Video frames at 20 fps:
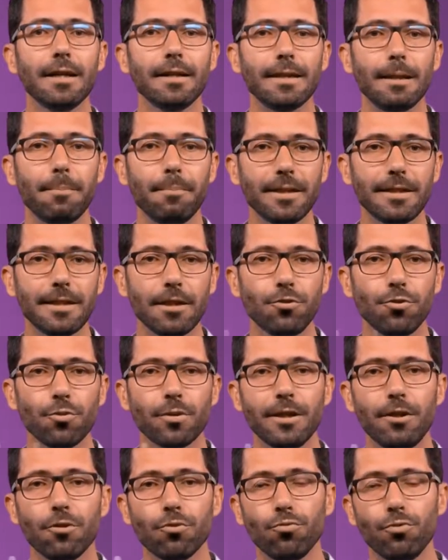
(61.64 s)
is not
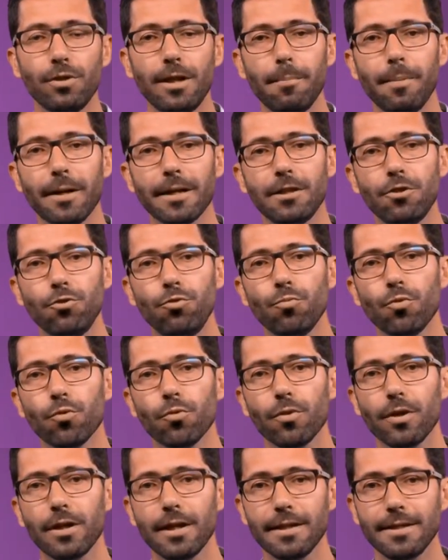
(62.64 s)
guaranteed in all parts of the
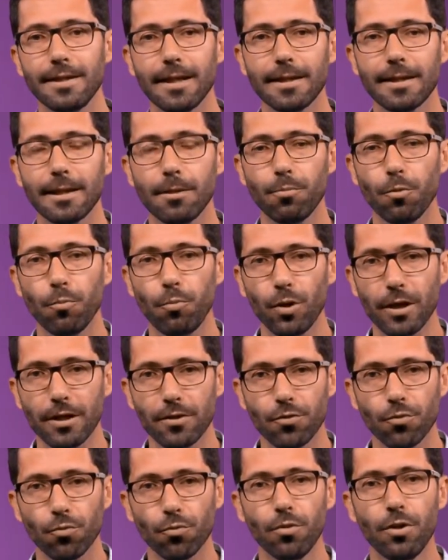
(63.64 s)
world, and
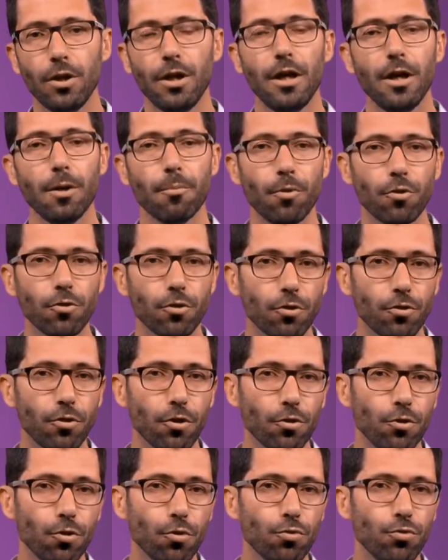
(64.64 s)
some populations
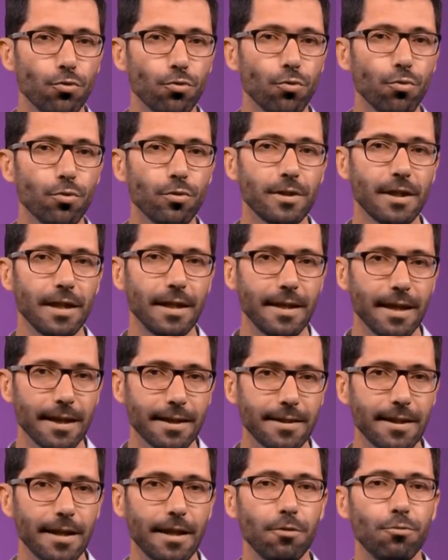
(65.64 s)
still lack resources
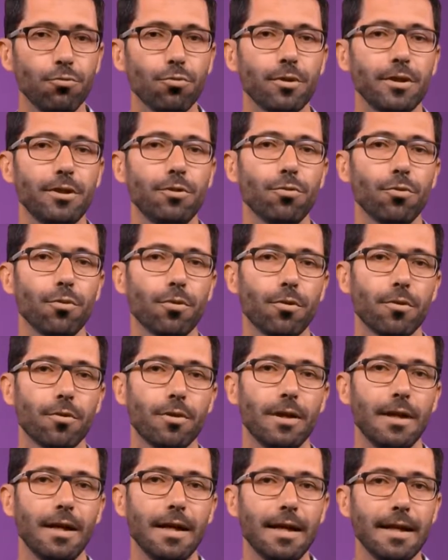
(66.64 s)
and access to food.
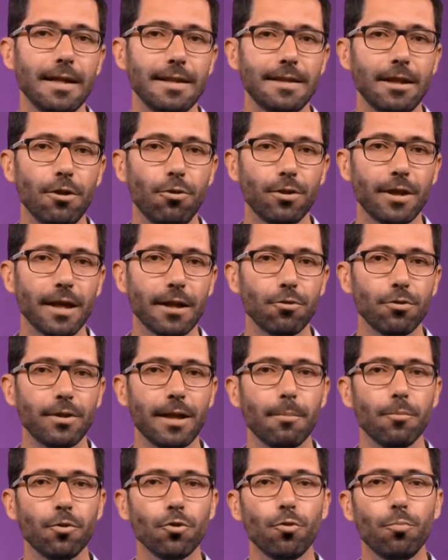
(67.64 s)
This is
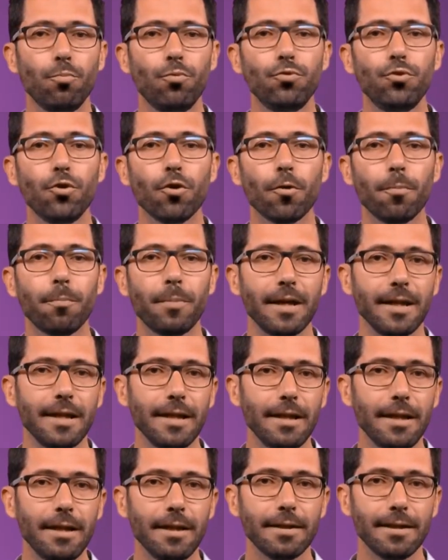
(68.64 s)
particularly the case
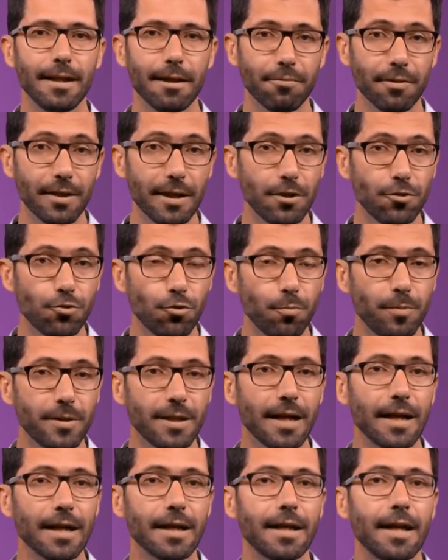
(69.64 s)
in several
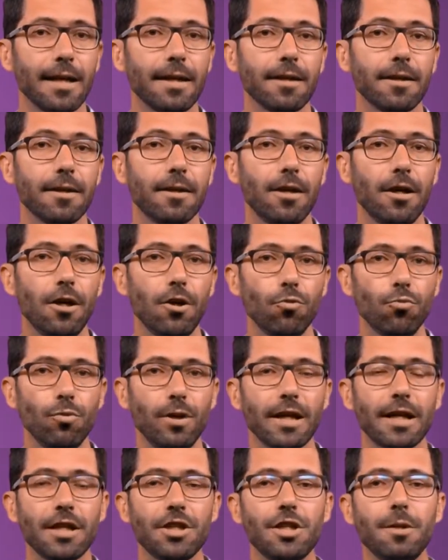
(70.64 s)
sub-Saharan African
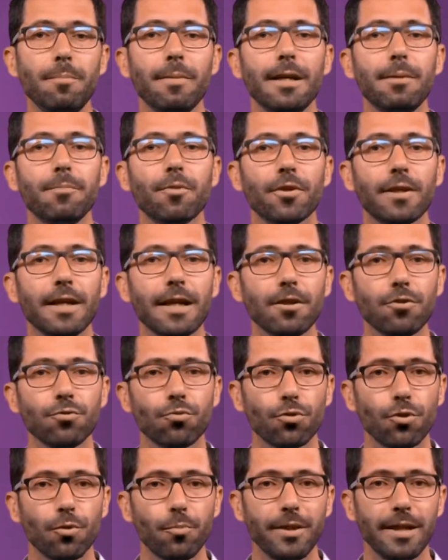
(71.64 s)
countries, where diets
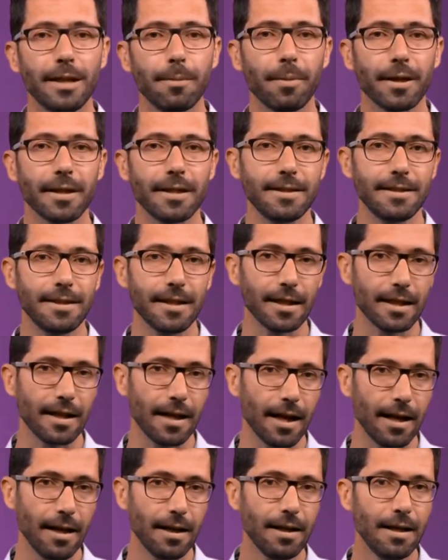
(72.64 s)
mainly consist of
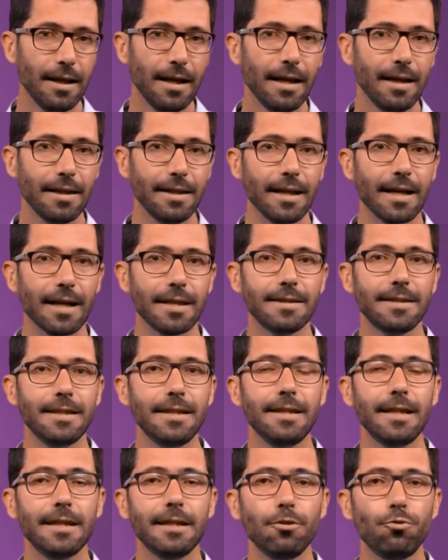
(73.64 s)
cereals, roots and
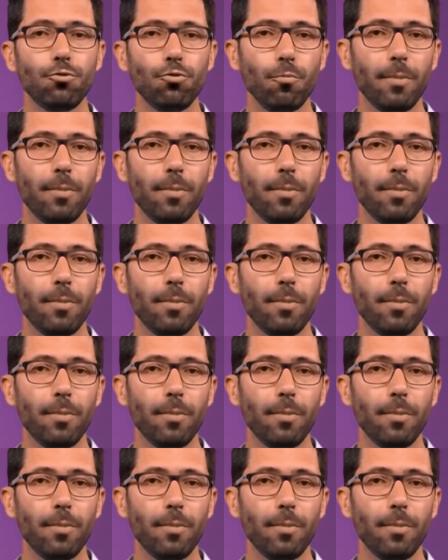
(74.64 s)
tubers